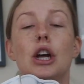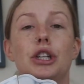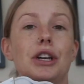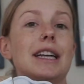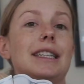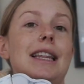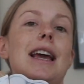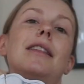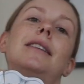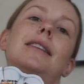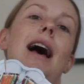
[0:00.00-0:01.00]
To get to the
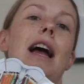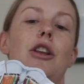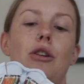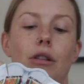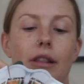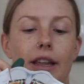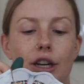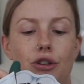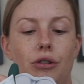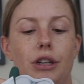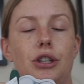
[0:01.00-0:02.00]
other side, you
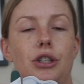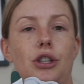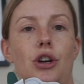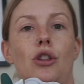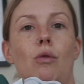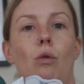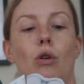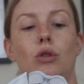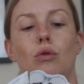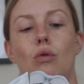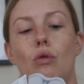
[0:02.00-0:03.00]
literally just turn the
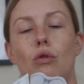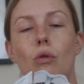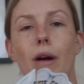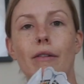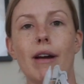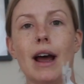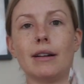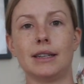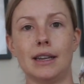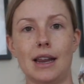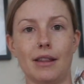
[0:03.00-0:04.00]
wand all the way around
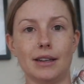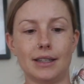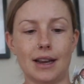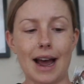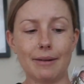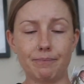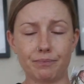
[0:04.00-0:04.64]
to the other side.